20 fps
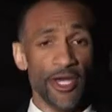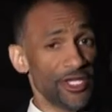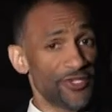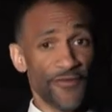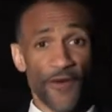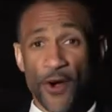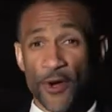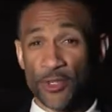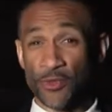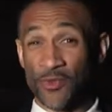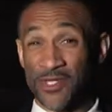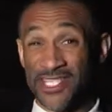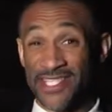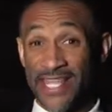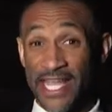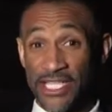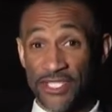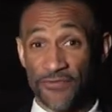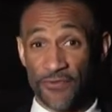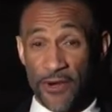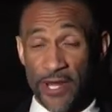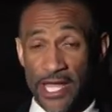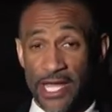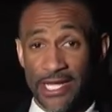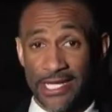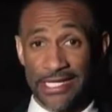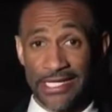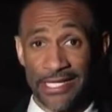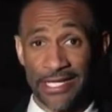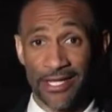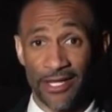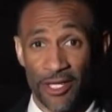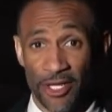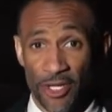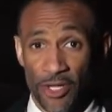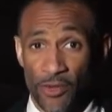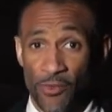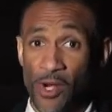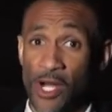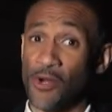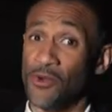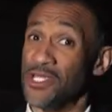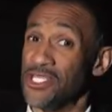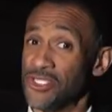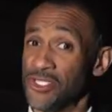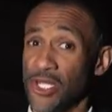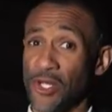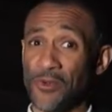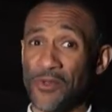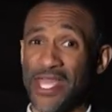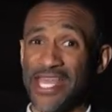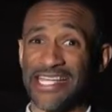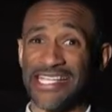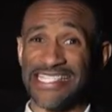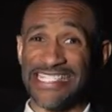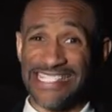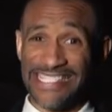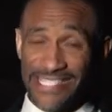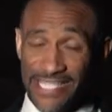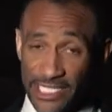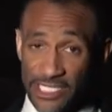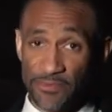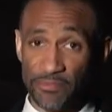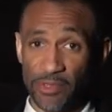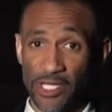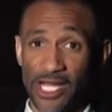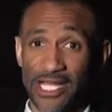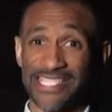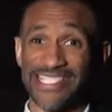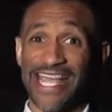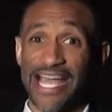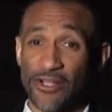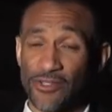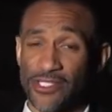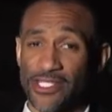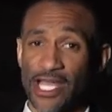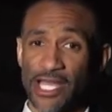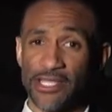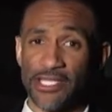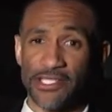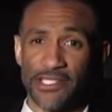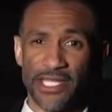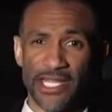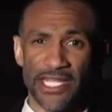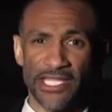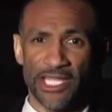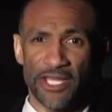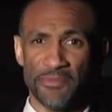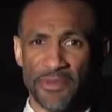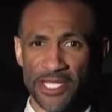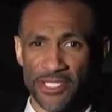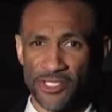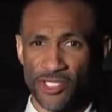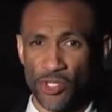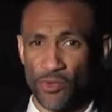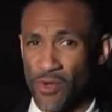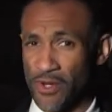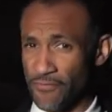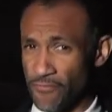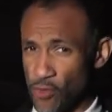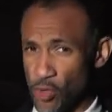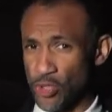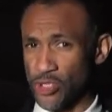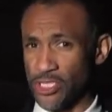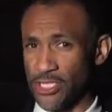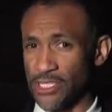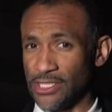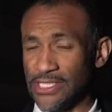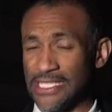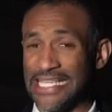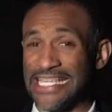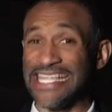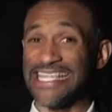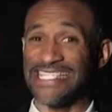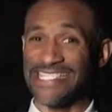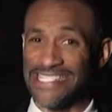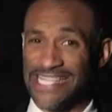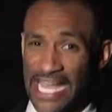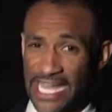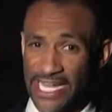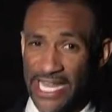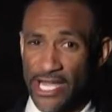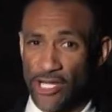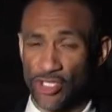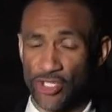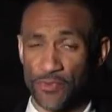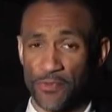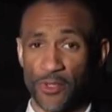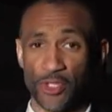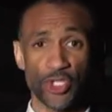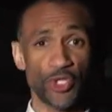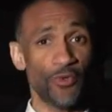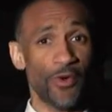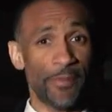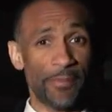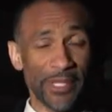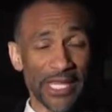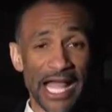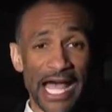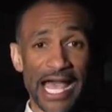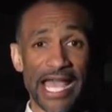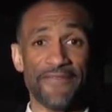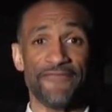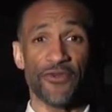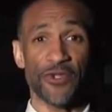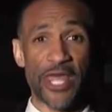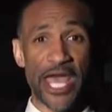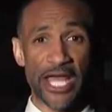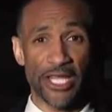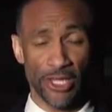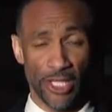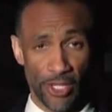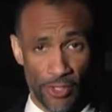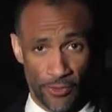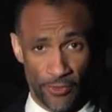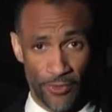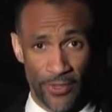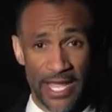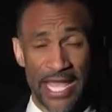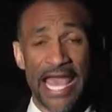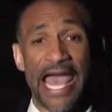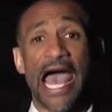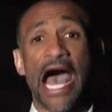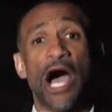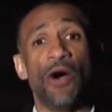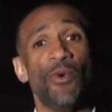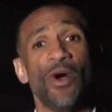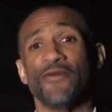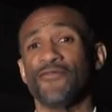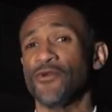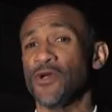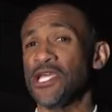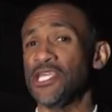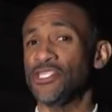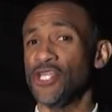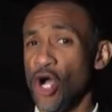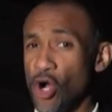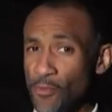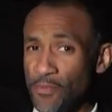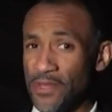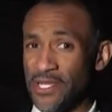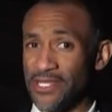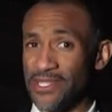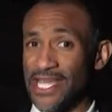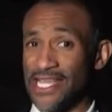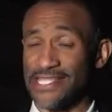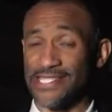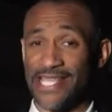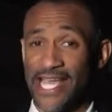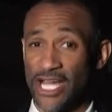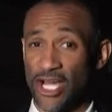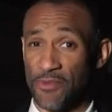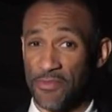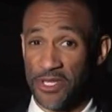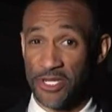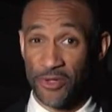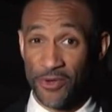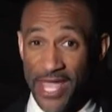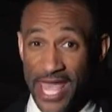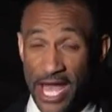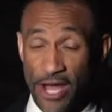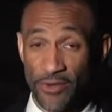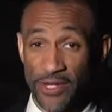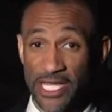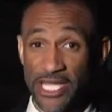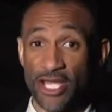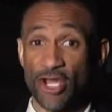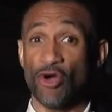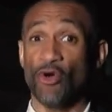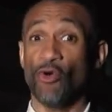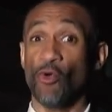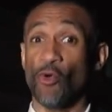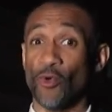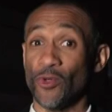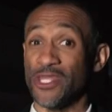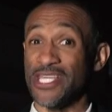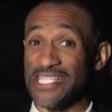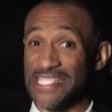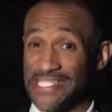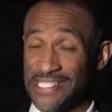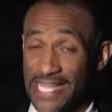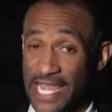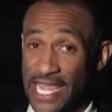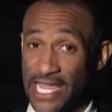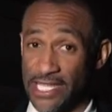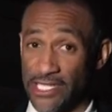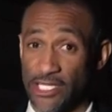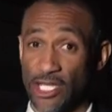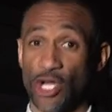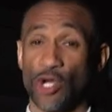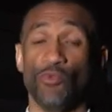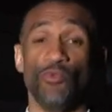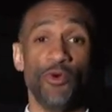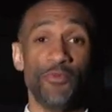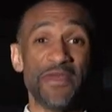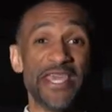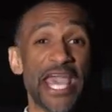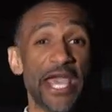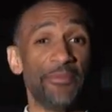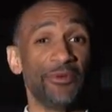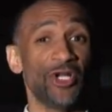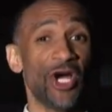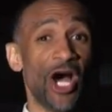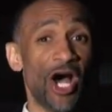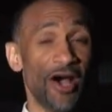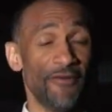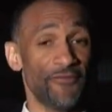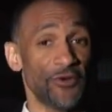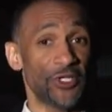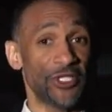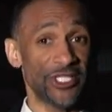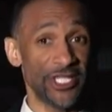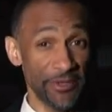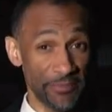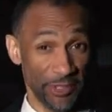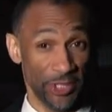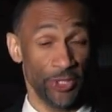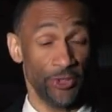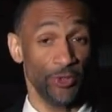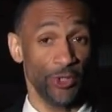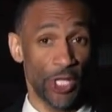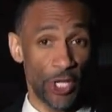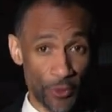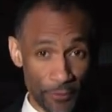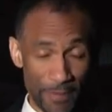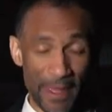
As far as what's next for Henny, well, he's located six blocks outside the city limits, so unfortunately he's not eligible to apply for that loan. However, he's hoping that Sacramento County or the state will be able to offer similar loan